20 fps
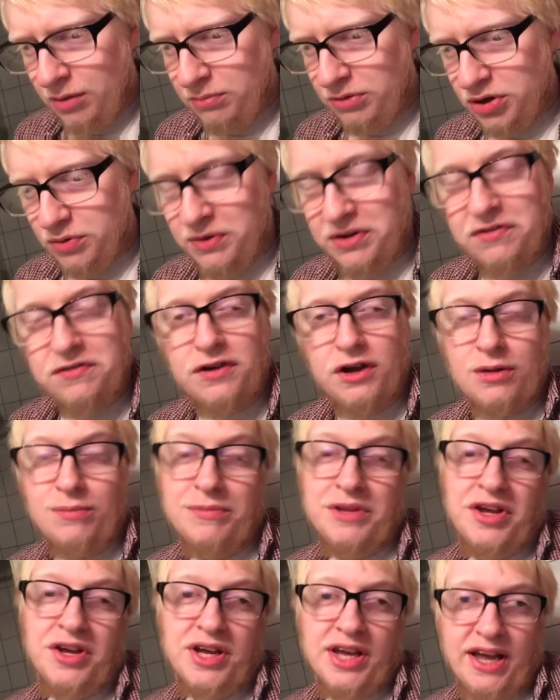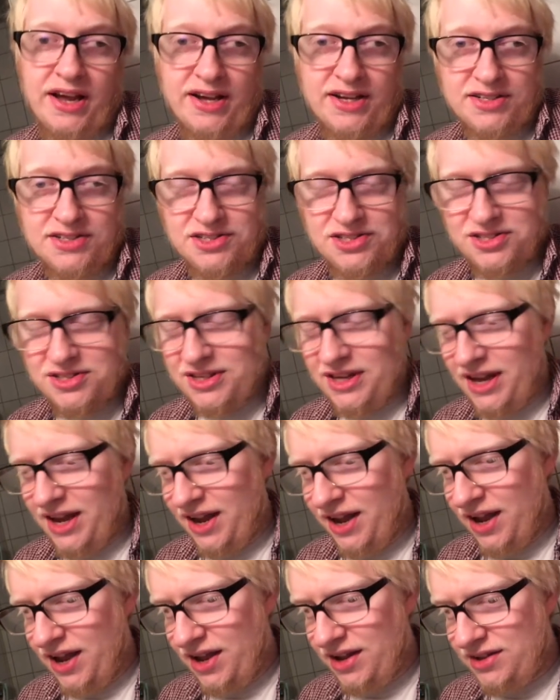But I will film their cats,
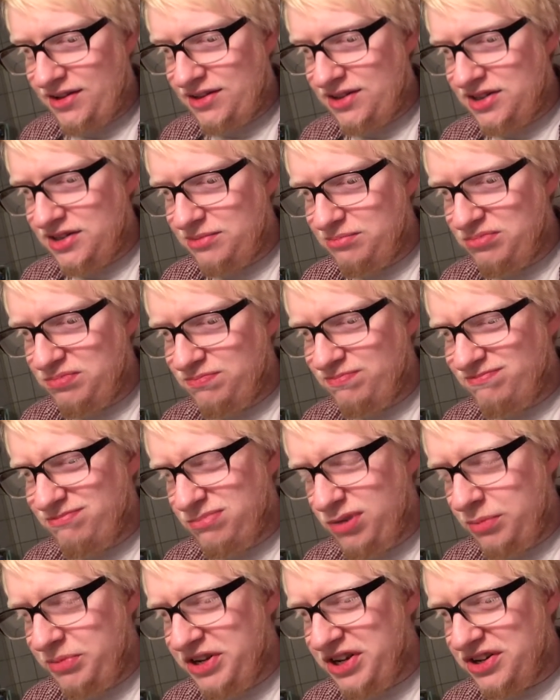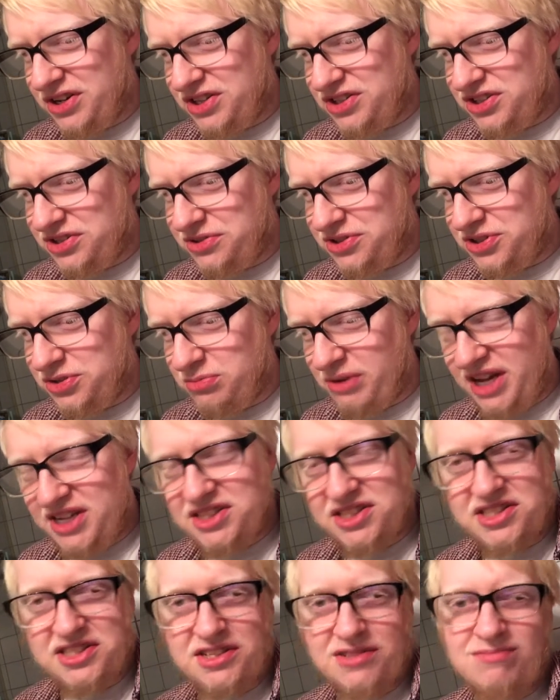and I'm probably going to do some
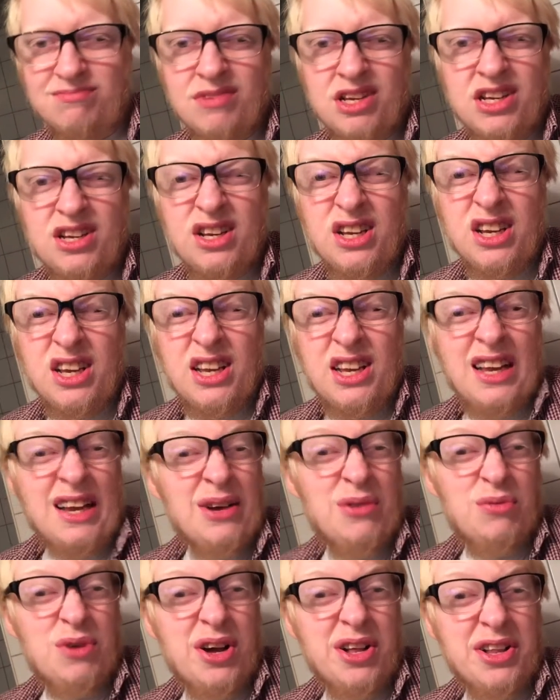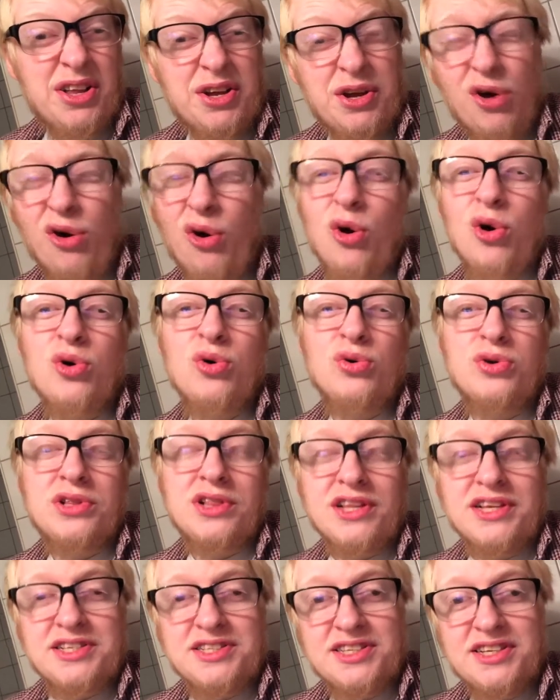editing while I
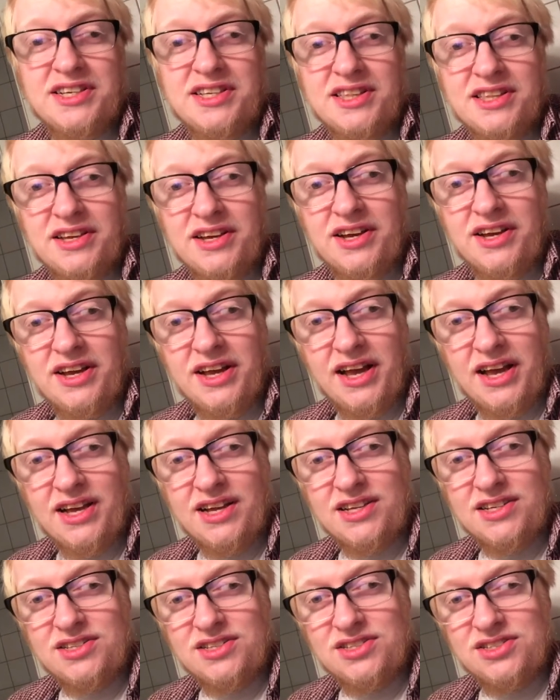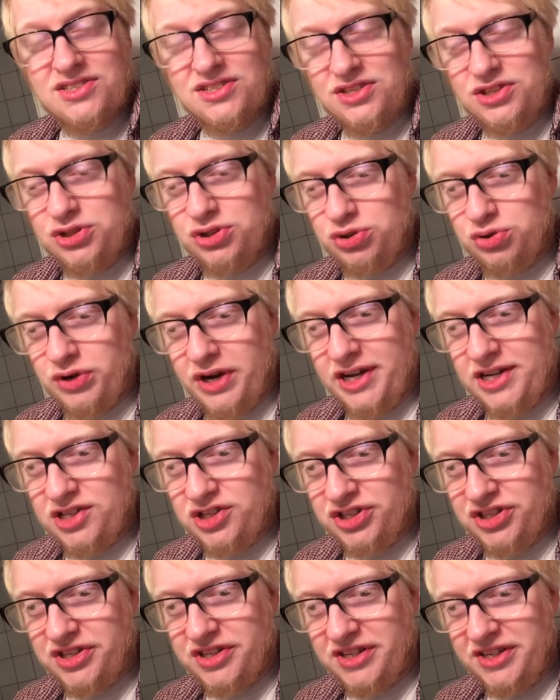awkwardly sit there as a
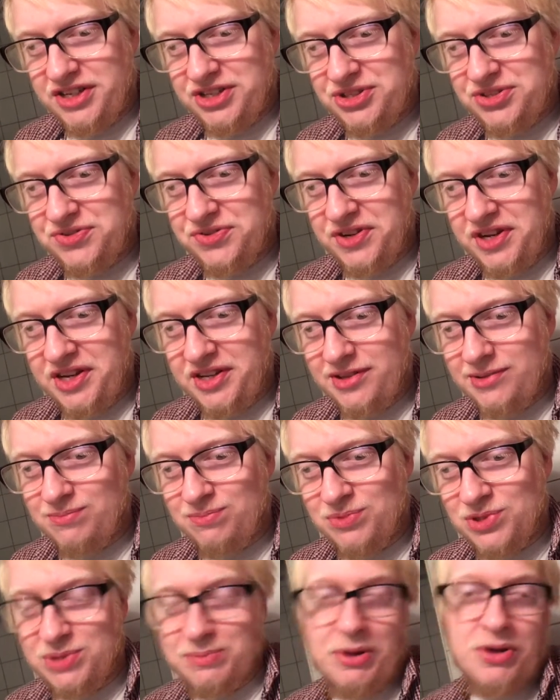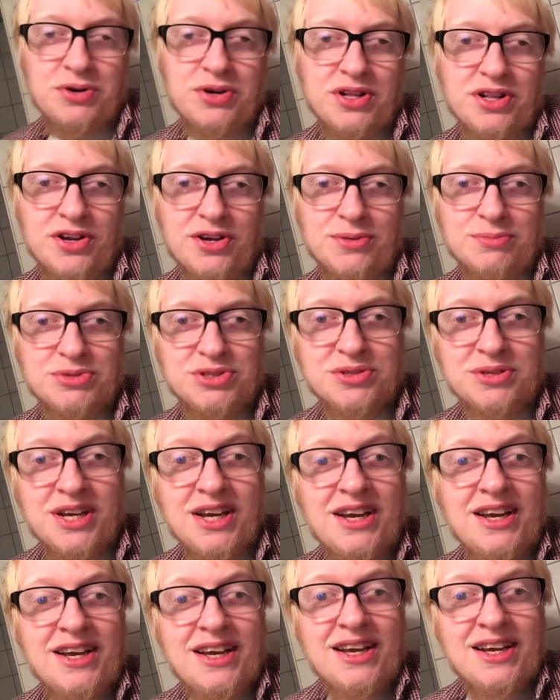stranger is fitting smoke alarms.
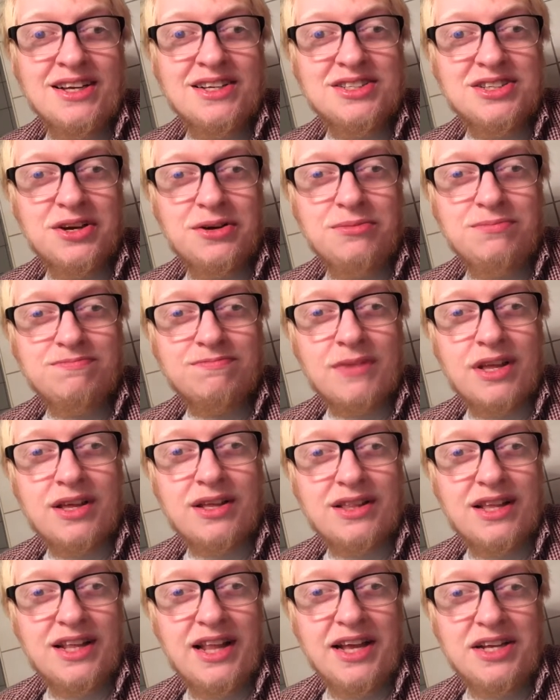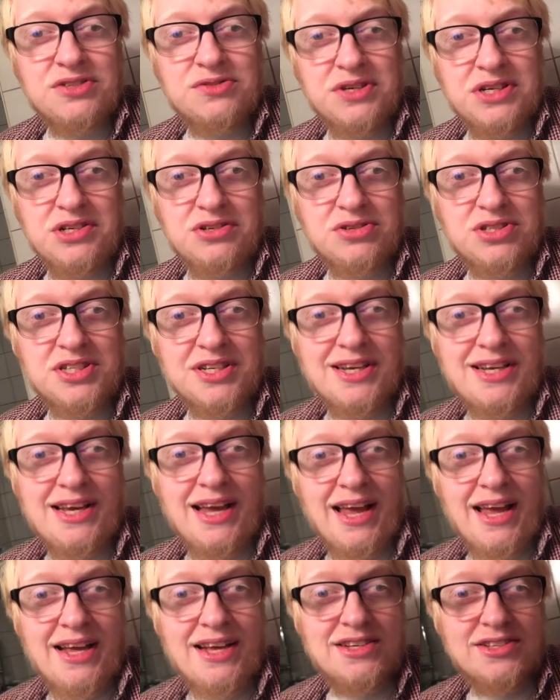So, the next thing you'll
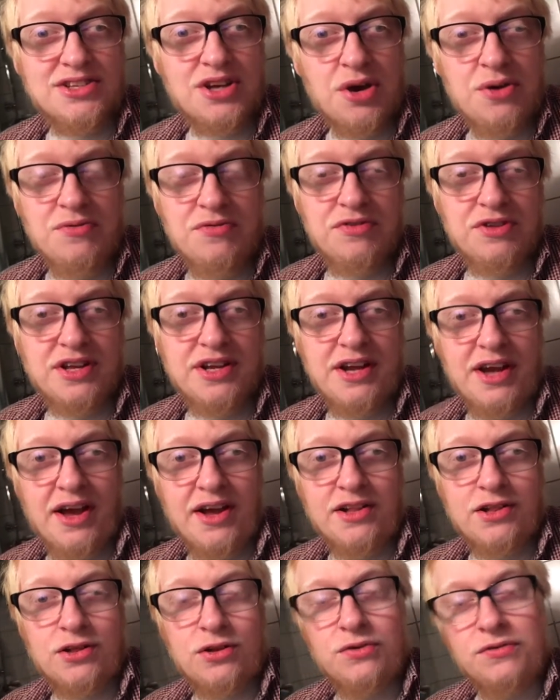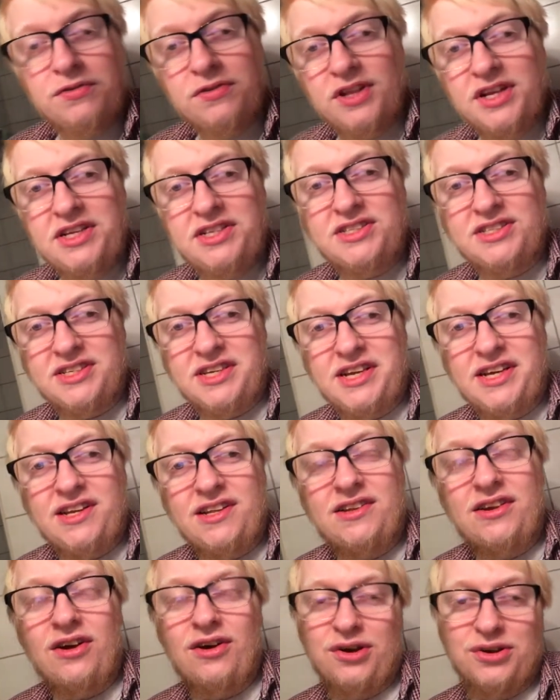see is hopefully a lovely
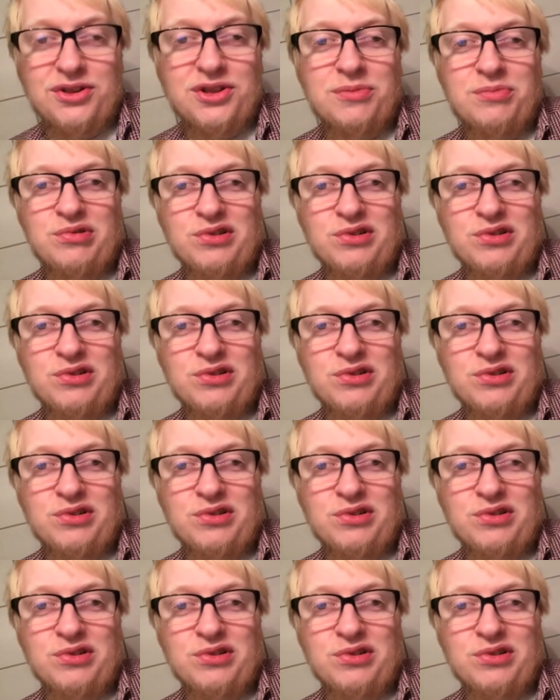scene on the